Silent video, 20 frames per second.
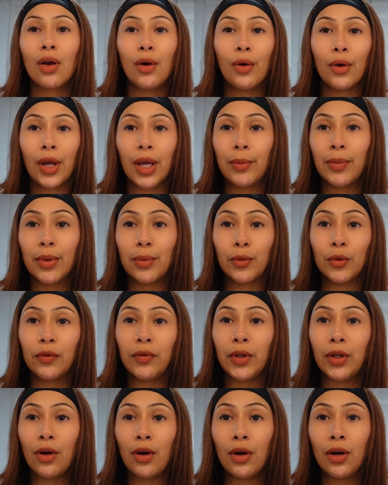okay, but
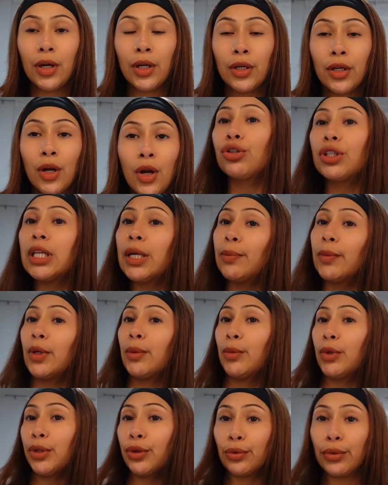moving on, tip
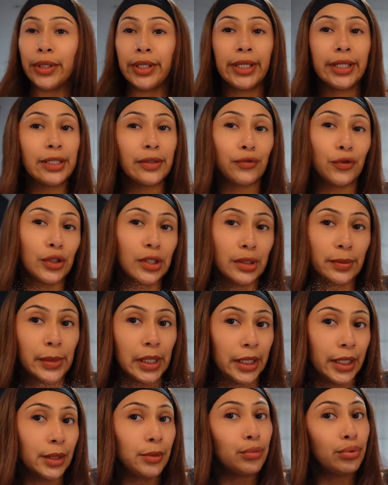number 3 is for
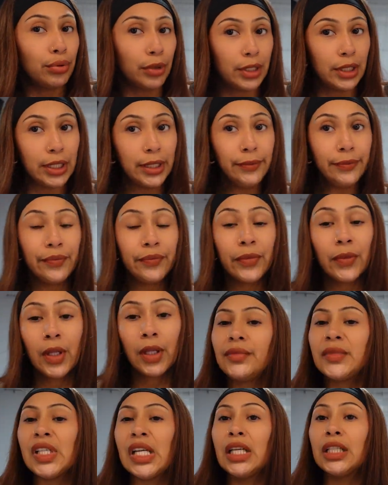smelling pretty.
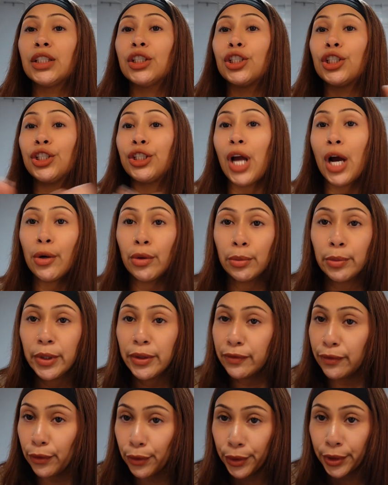Shower
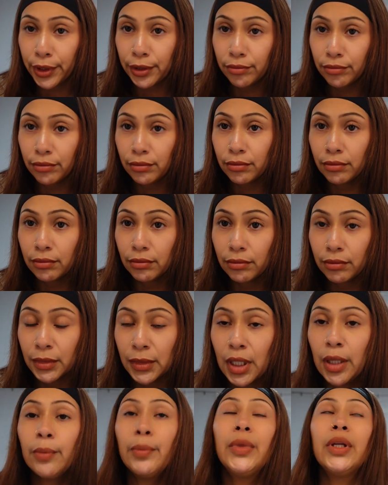before,
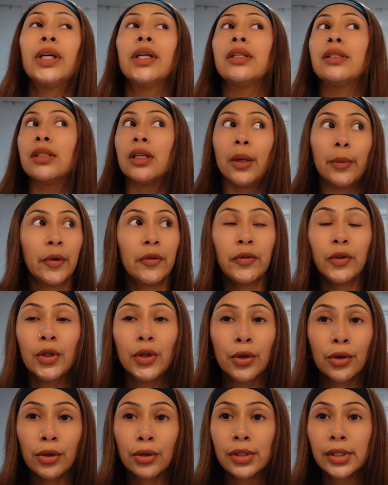because some of you
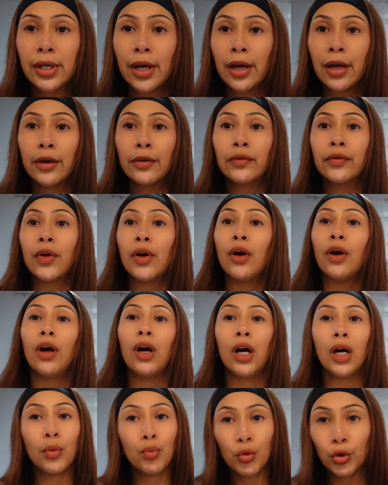girls have
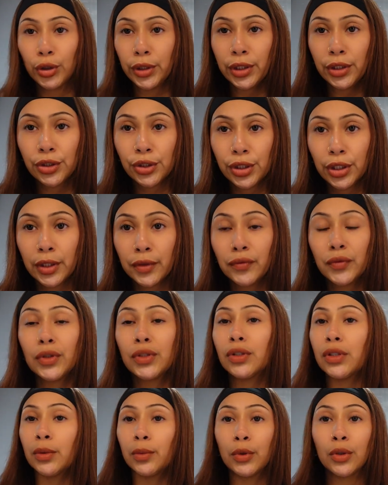a morning shift,
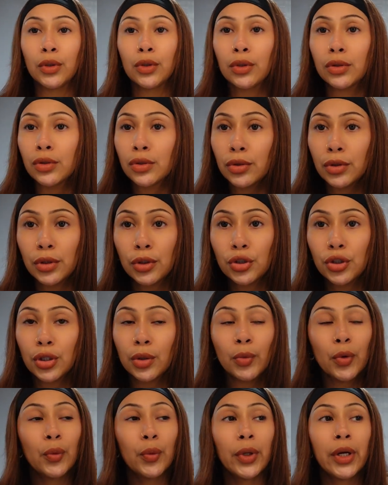some of you girls go to the
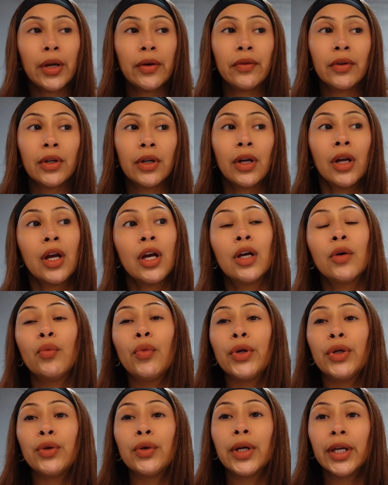gym or whatever.
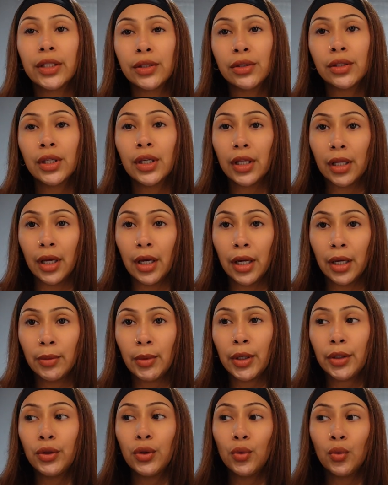When you get to the
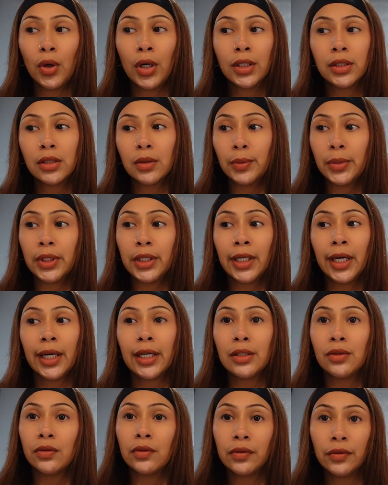club, you want to be
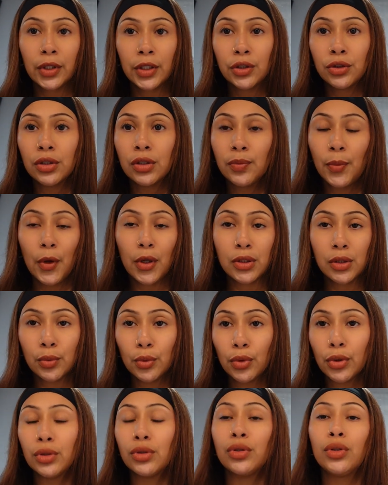as refreshed as
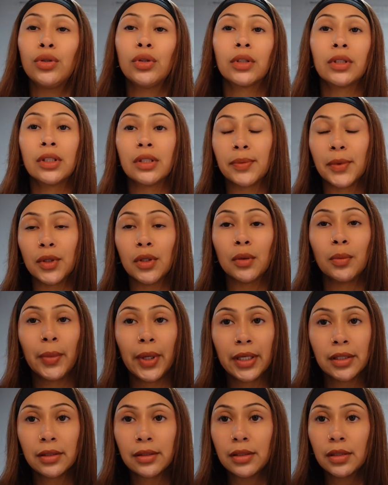possible so you can smell the
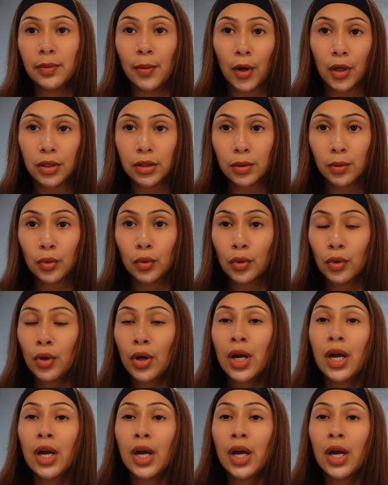best as possible,